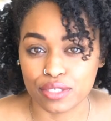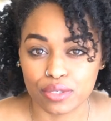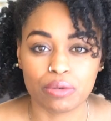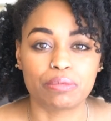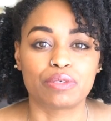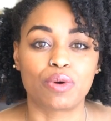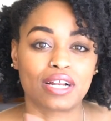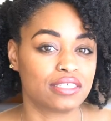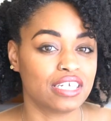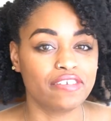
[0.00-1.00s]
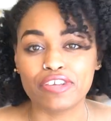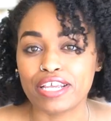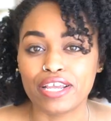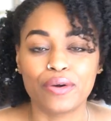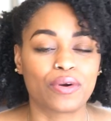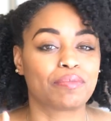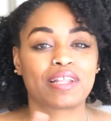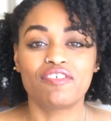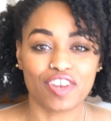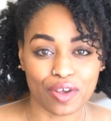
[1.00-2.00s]
do. We would watch TV or
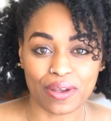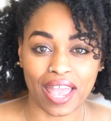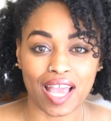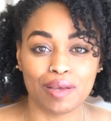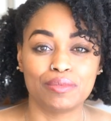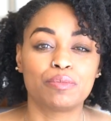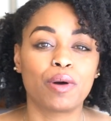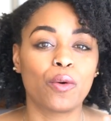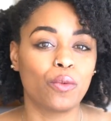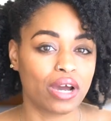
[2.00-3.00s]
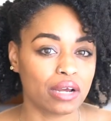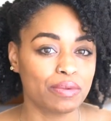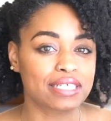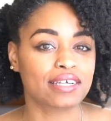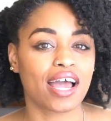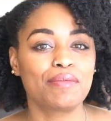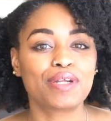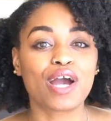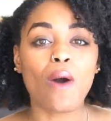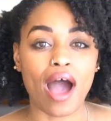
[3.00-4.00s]
play video games, but when it was time to
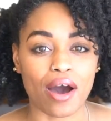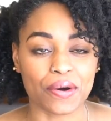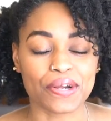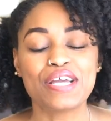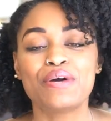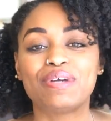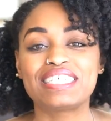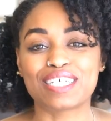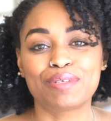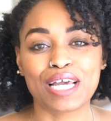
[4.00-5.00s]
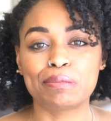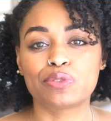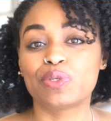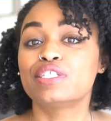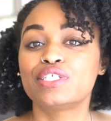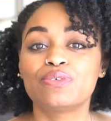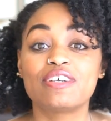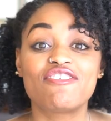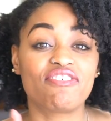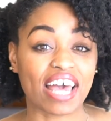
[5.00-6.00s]
go out, we sometimes went to
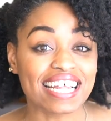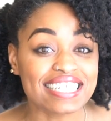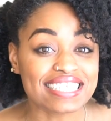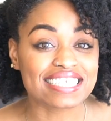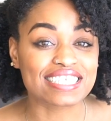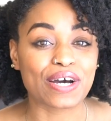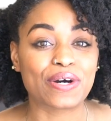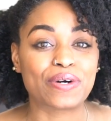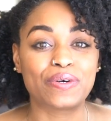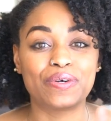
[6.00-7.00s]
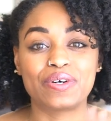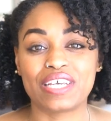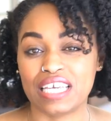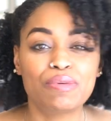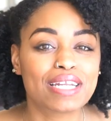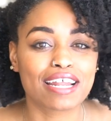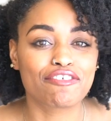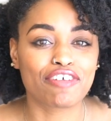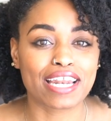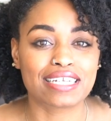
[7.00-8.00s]
events. So he would get
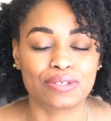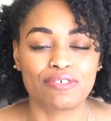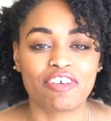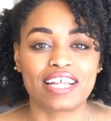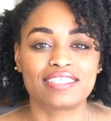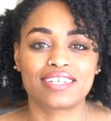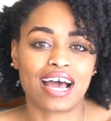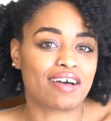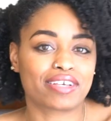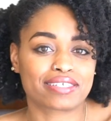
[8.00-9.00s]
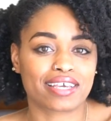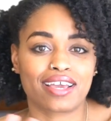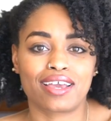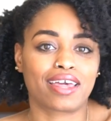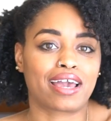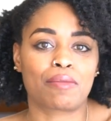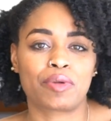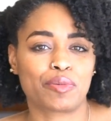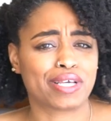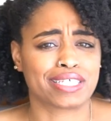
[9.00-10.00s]
invited to events, and obviously, like, I'm
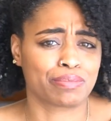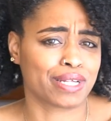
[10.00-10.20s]
gonna be his